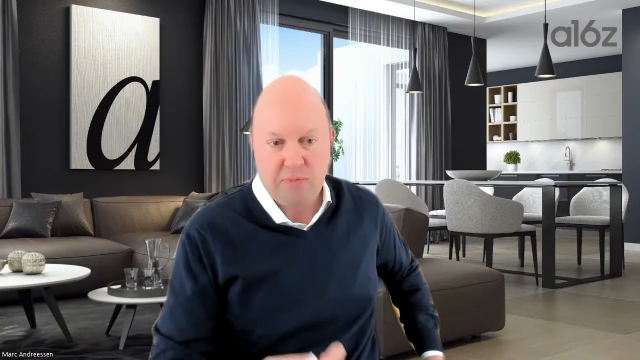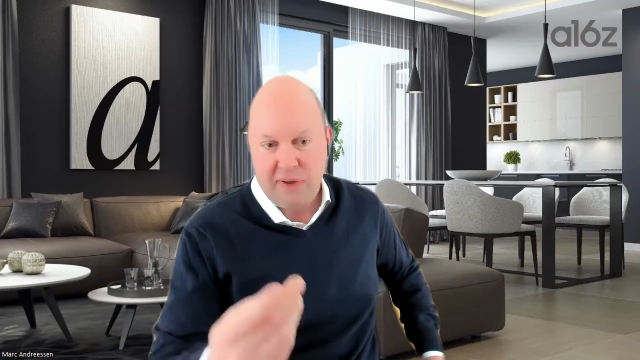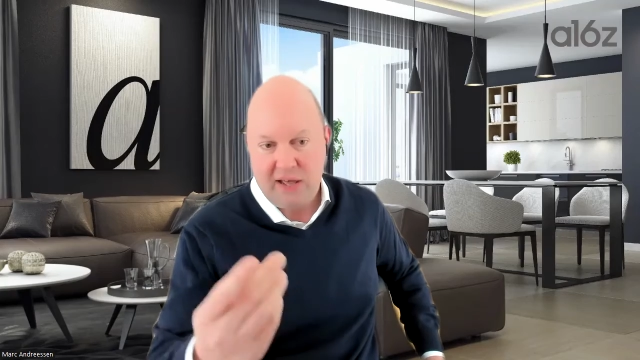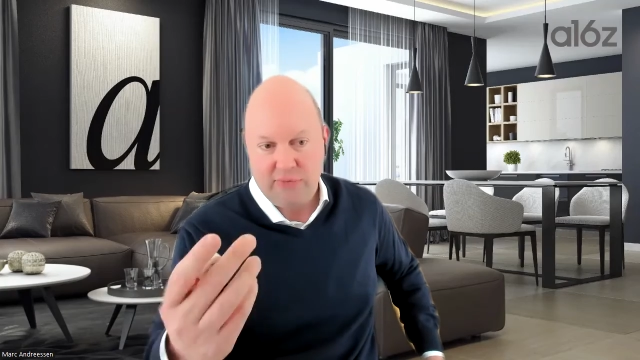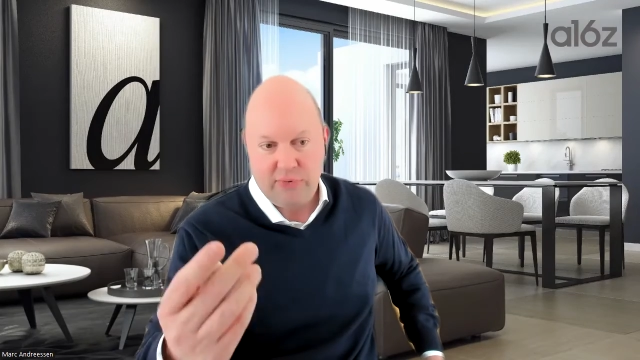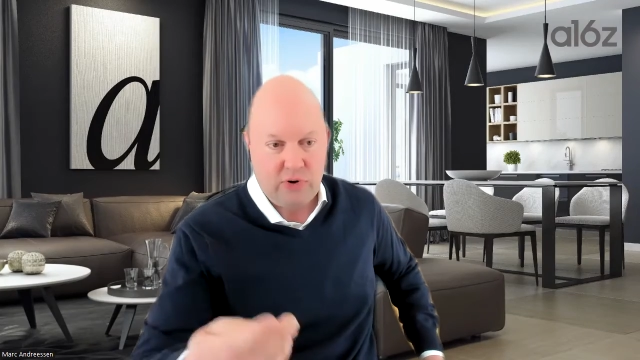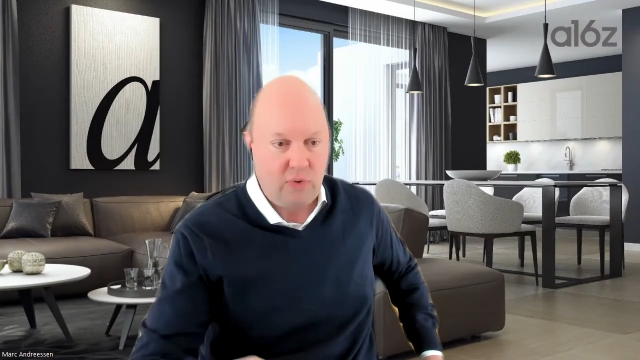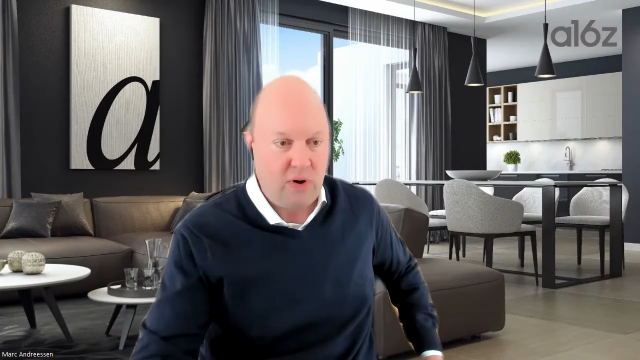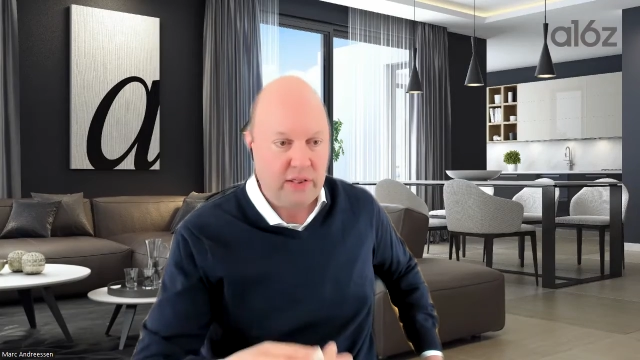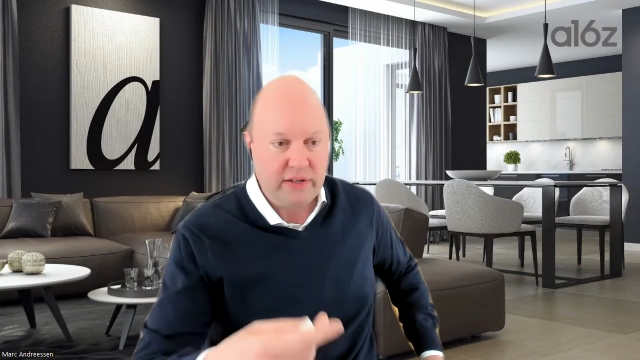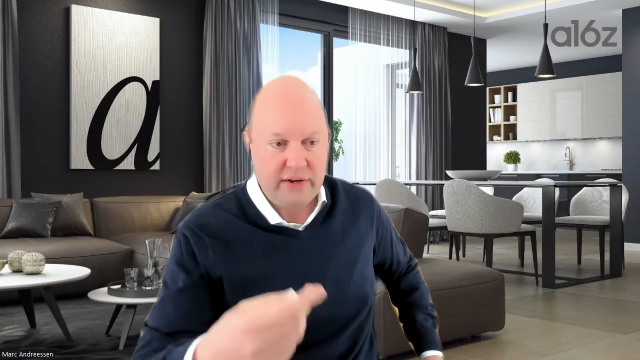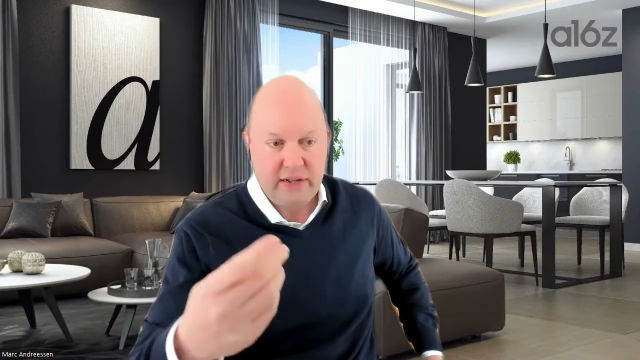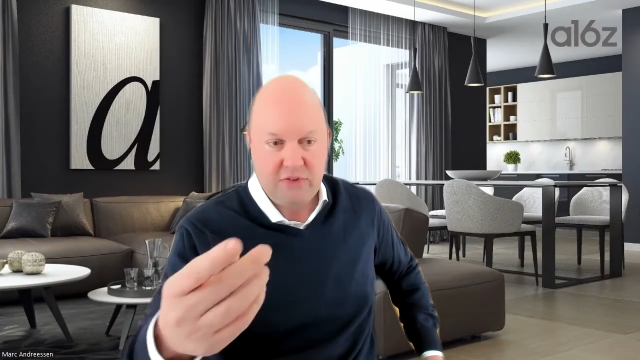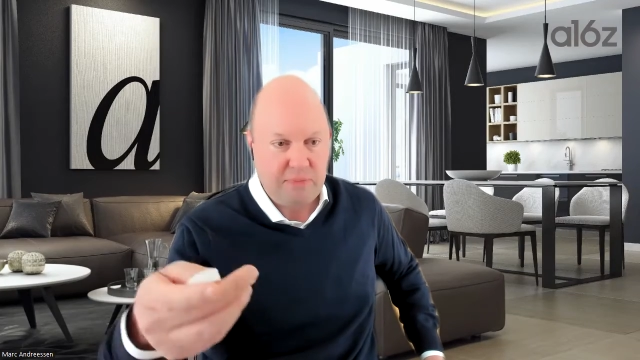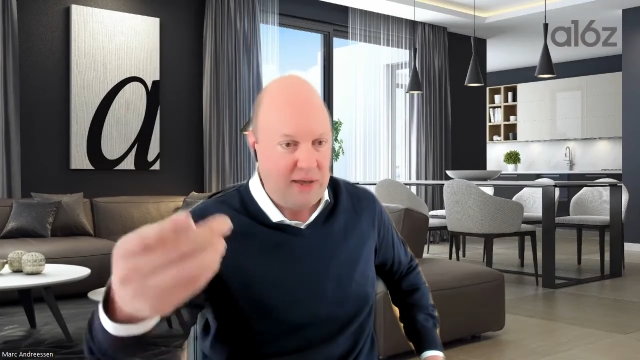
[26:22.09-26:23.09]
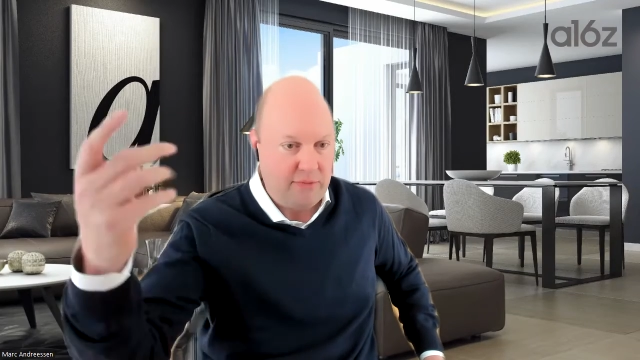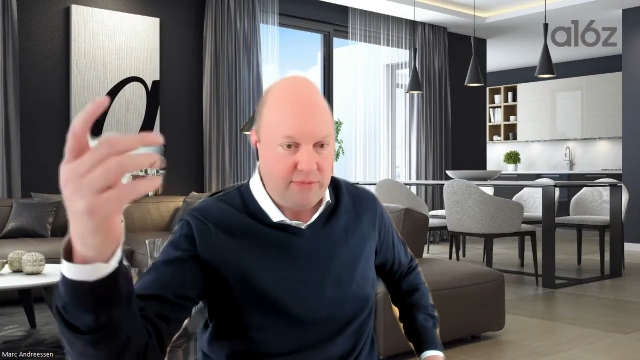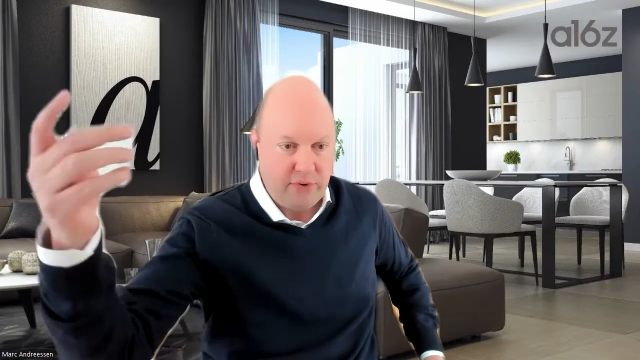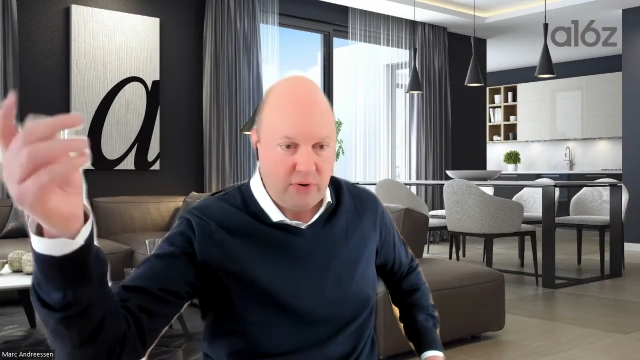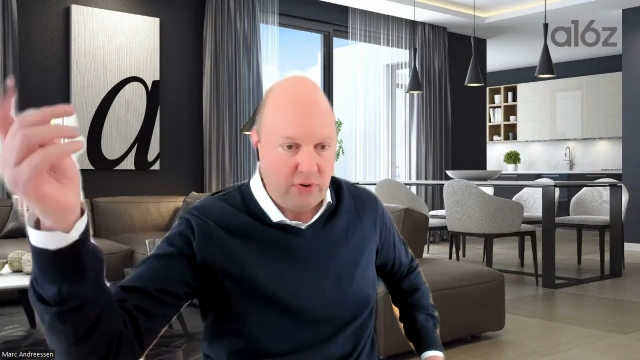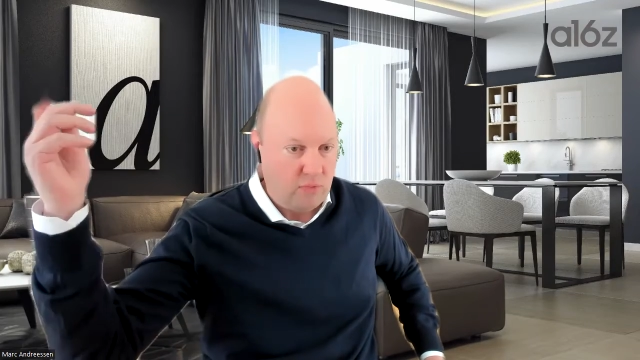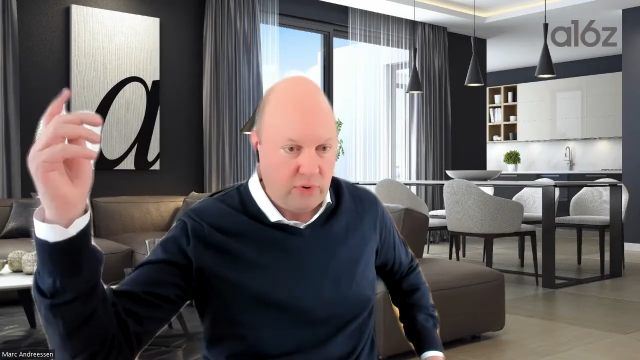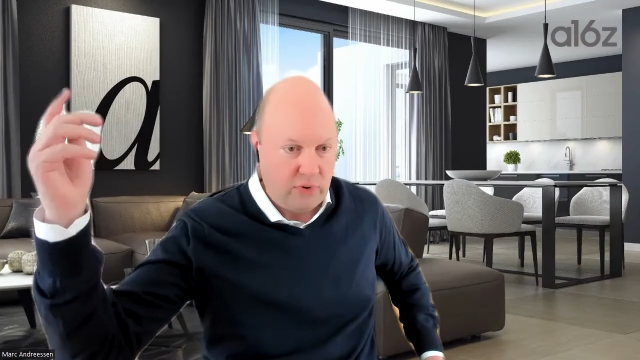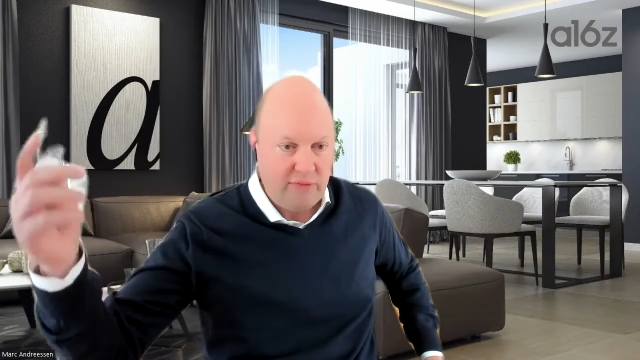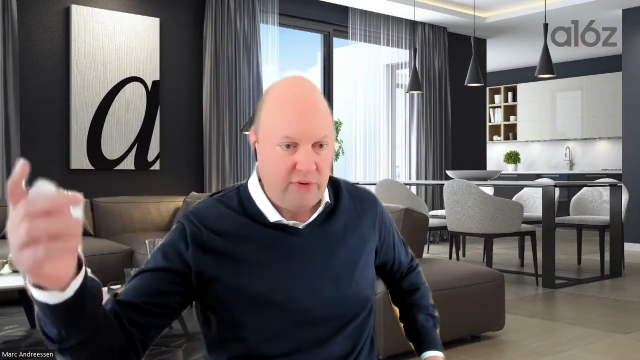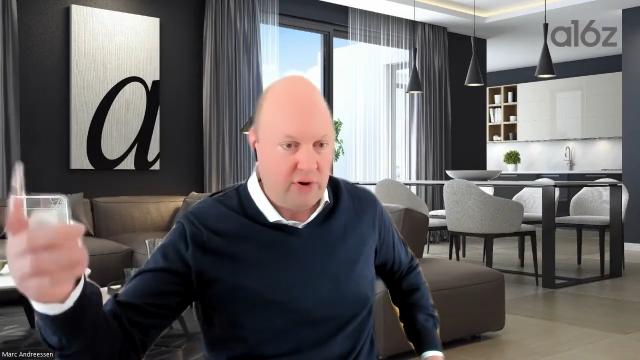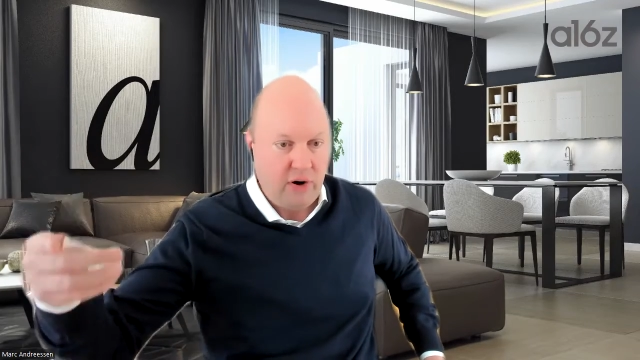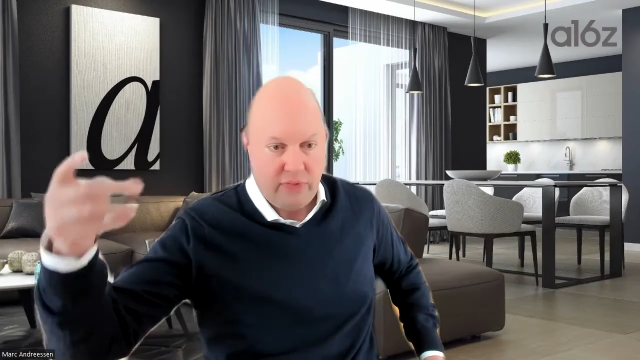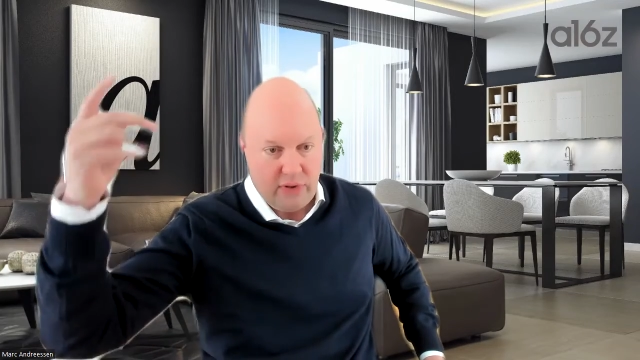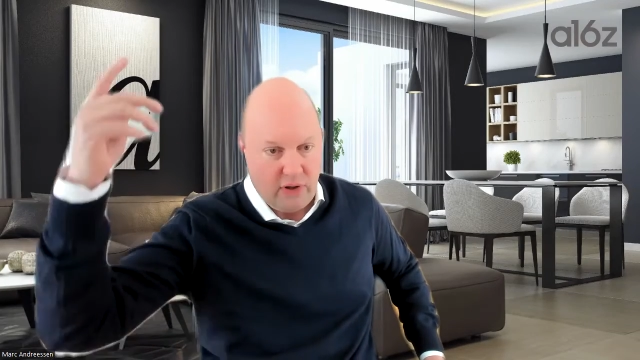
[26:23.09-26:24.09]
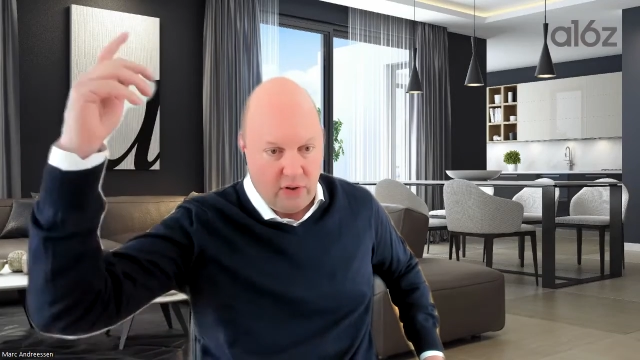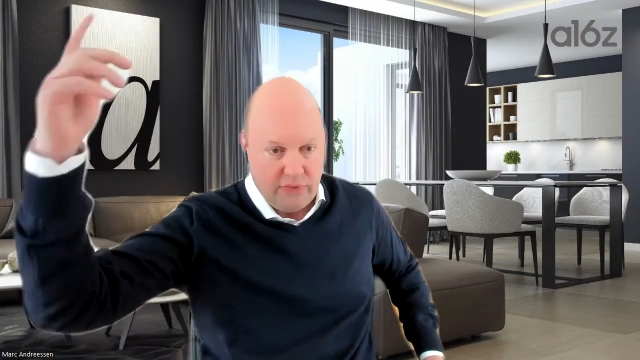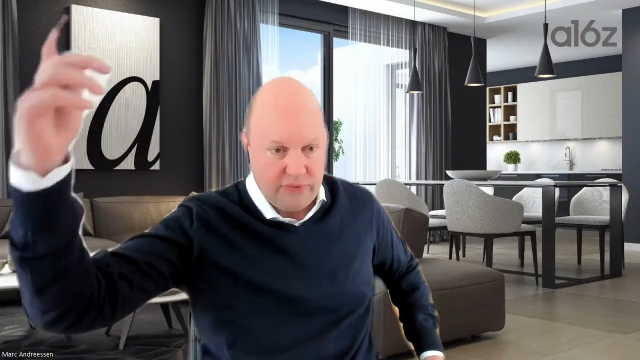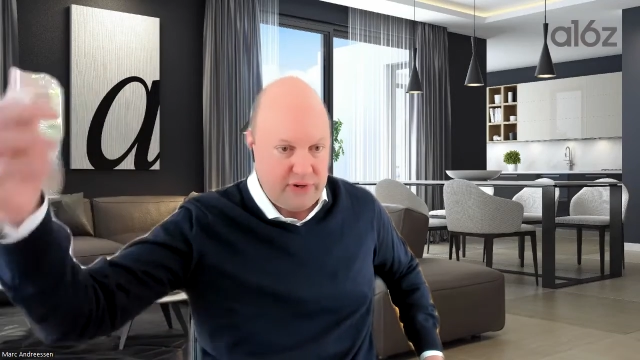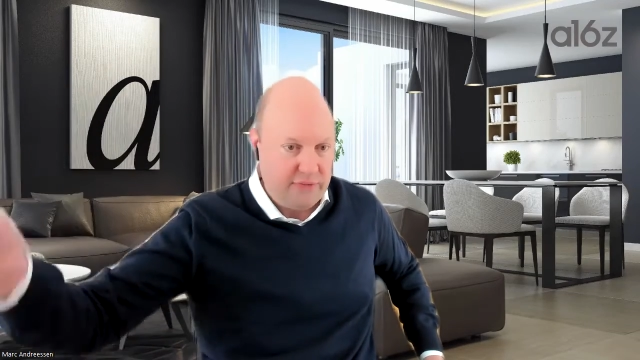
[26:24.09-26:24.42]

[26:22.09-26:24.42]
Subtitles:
It's bad for inequality. It's bad for whatever are all